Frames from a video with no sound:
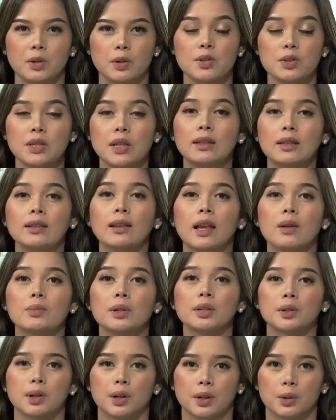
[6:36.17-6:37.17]
in
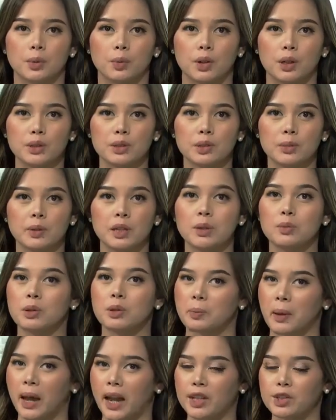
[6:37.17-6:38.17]
Lebanon want to be
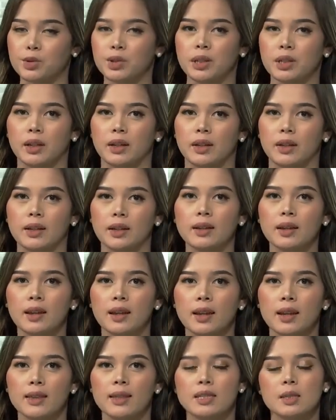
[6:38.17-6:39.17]
repatriated
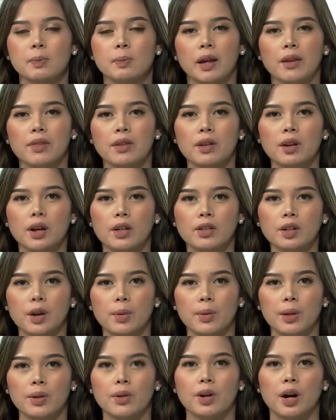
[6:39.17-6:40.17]
despite the
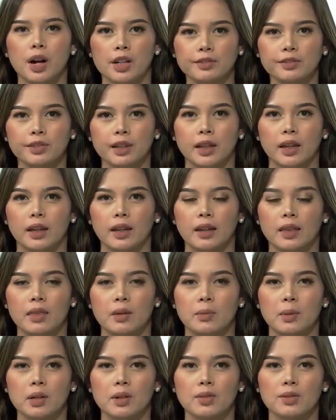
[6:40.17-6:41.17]
ongoing conflict in the
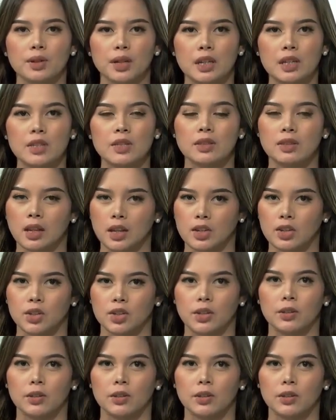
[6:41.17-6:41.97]
Middle East nation.